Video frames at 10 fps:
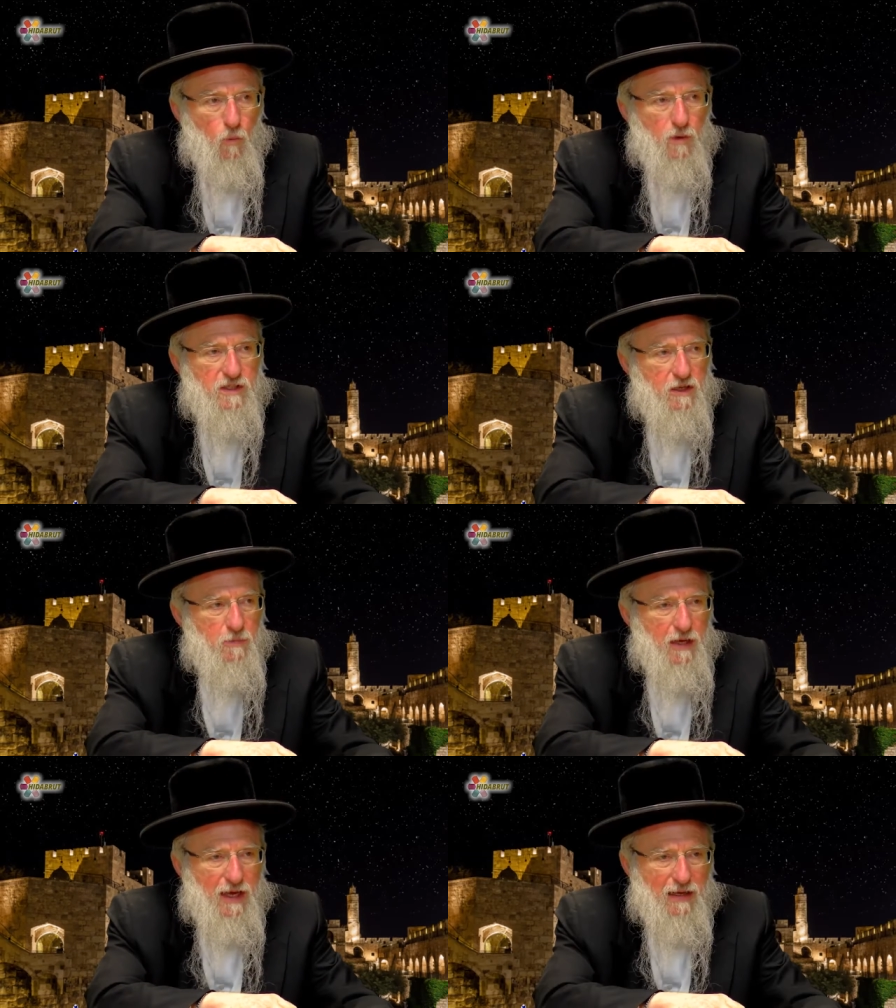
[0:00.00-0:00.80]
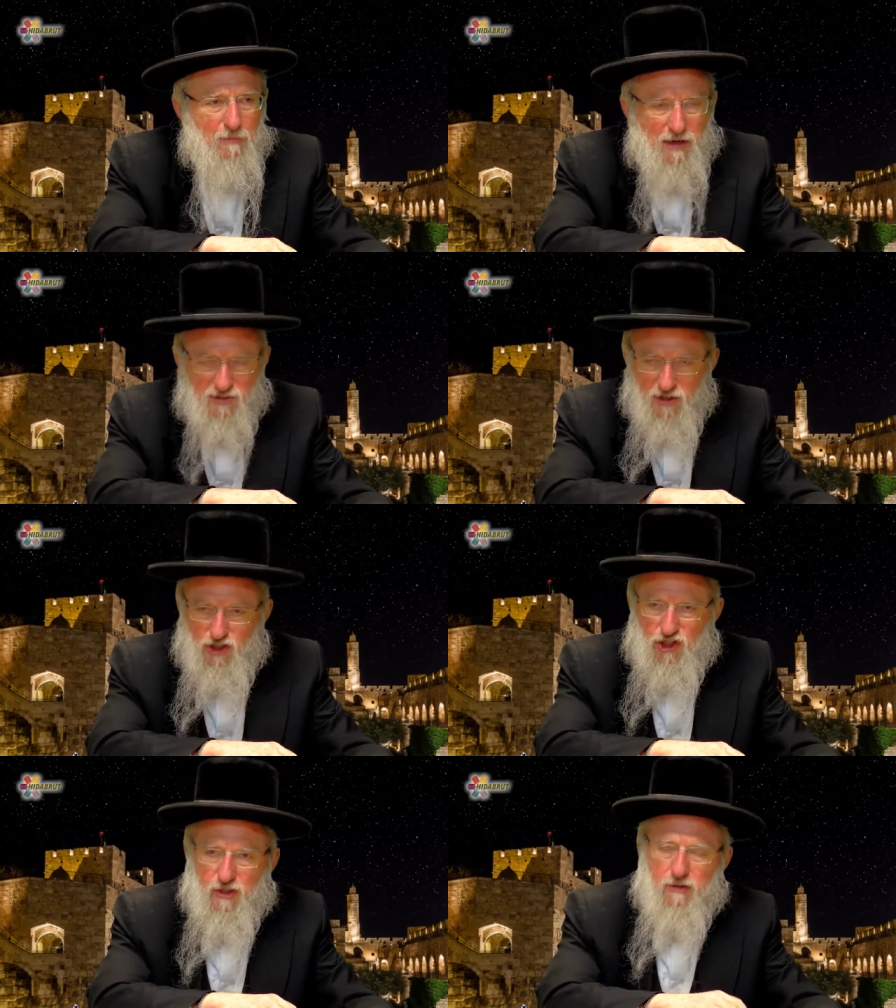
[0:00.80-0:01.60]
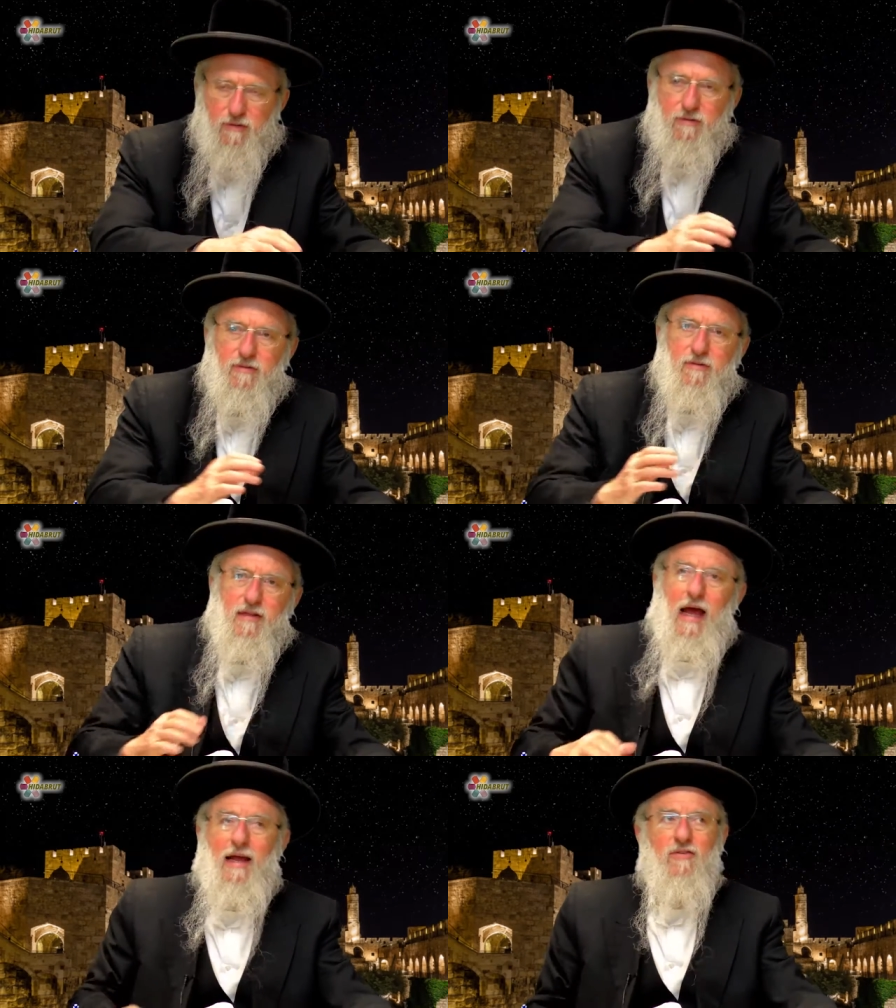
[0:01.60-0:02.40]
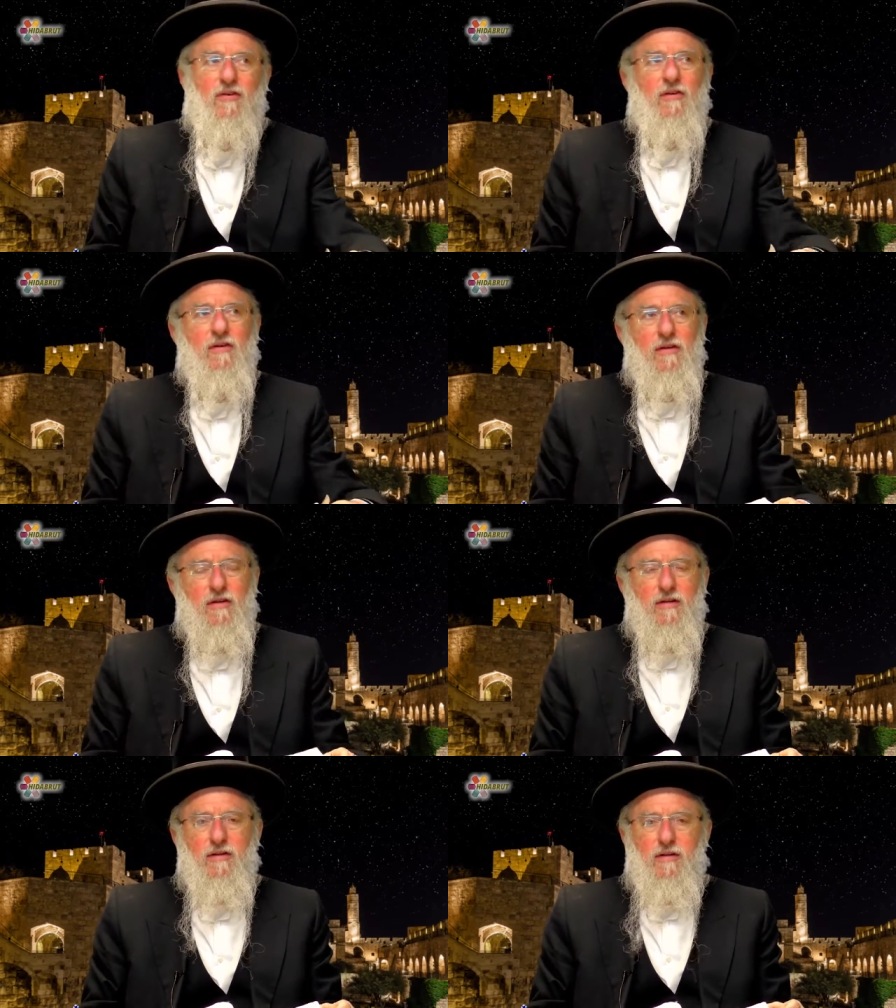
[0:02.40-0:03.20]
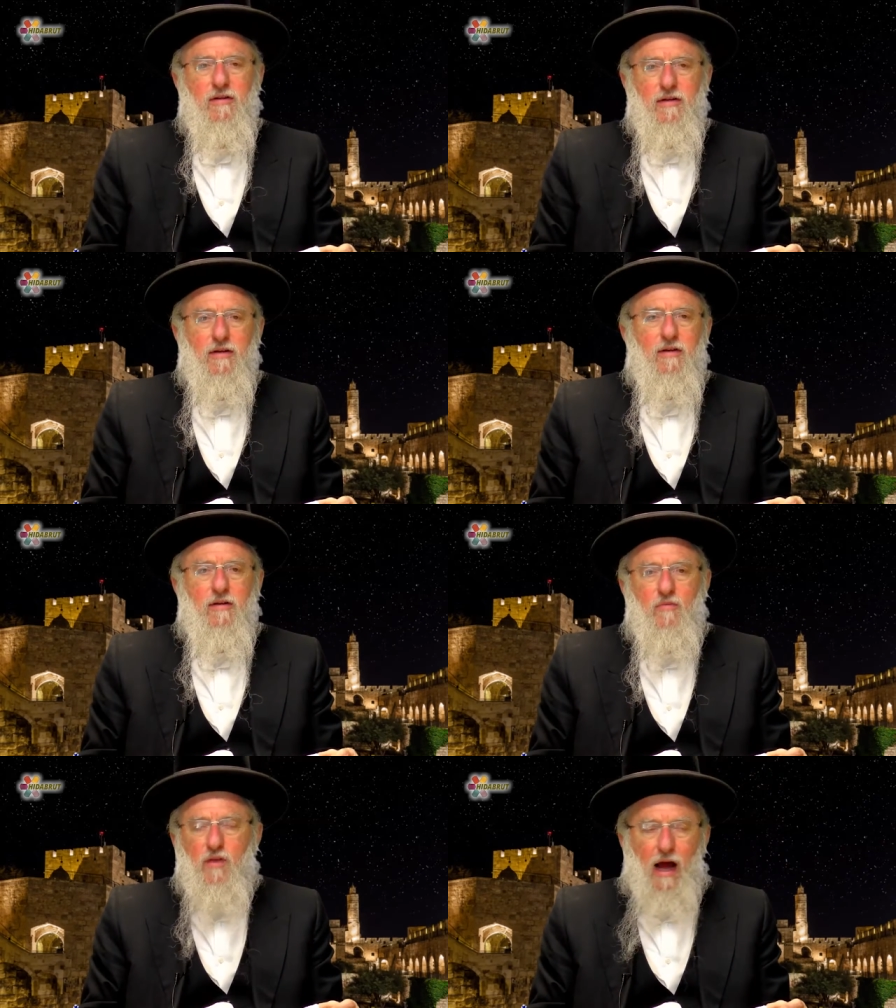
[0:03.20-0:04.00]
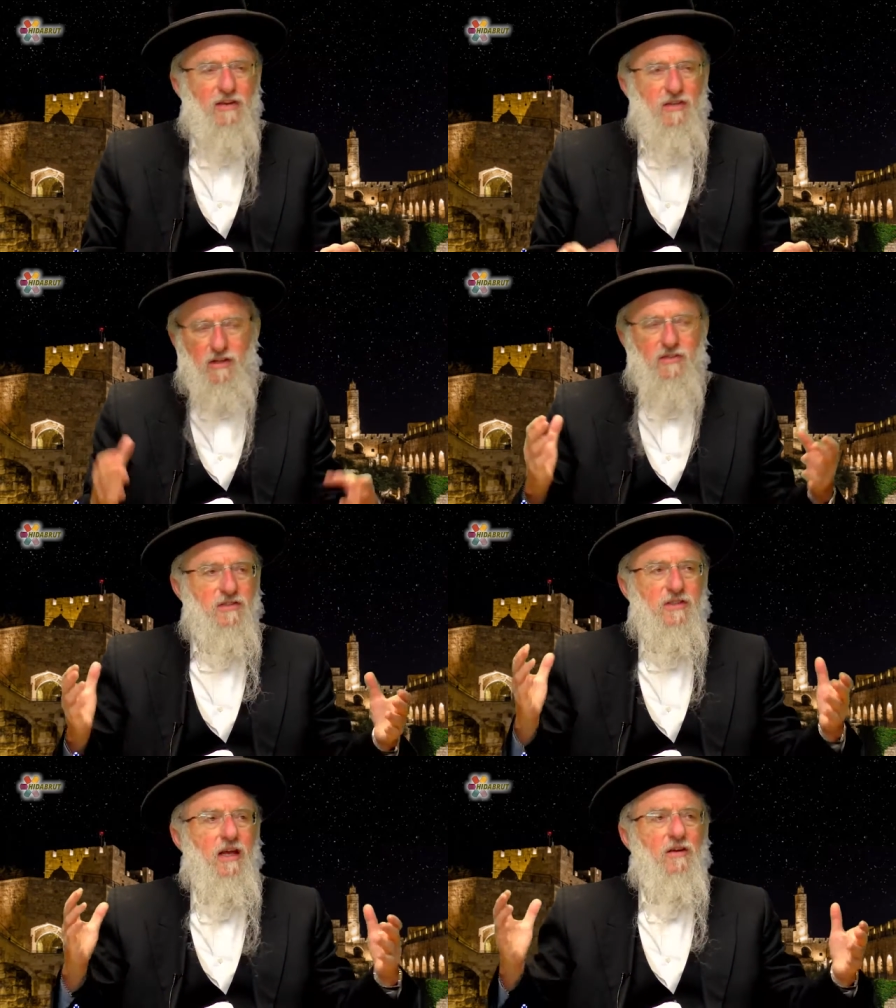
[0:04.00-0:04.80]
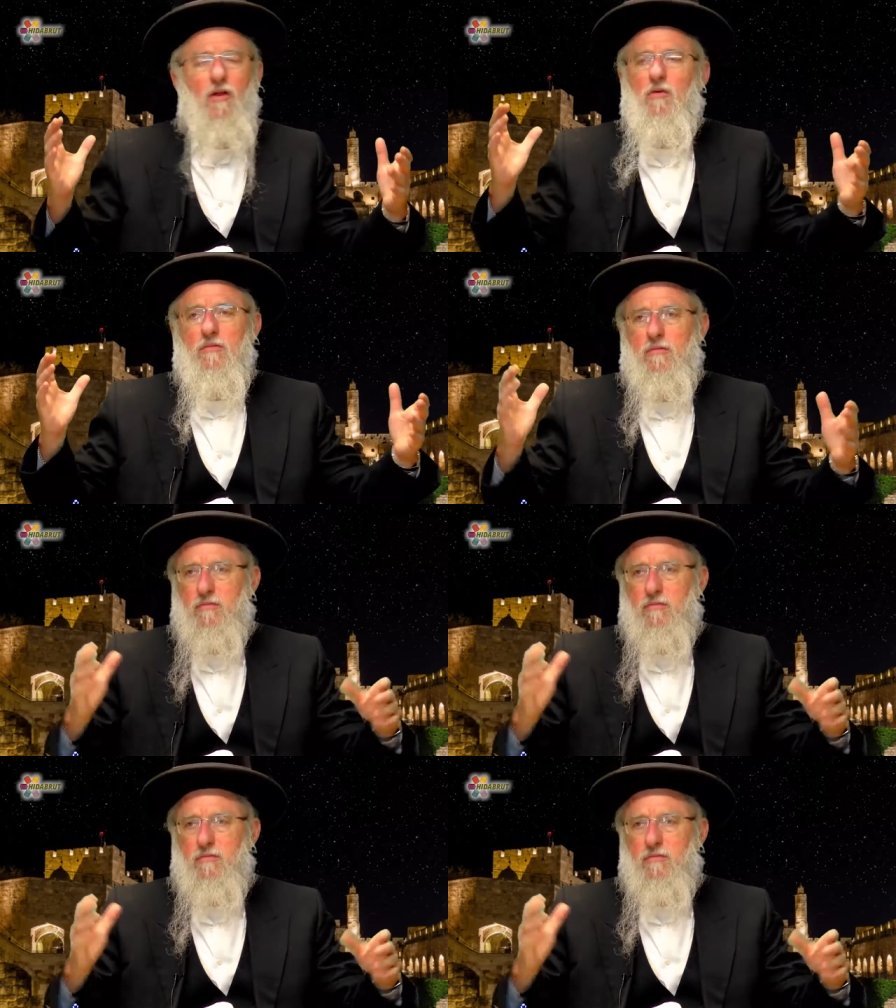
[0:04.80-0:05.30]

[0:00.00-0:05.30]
We seem to be getting a message that Isaac doesn't stand alone.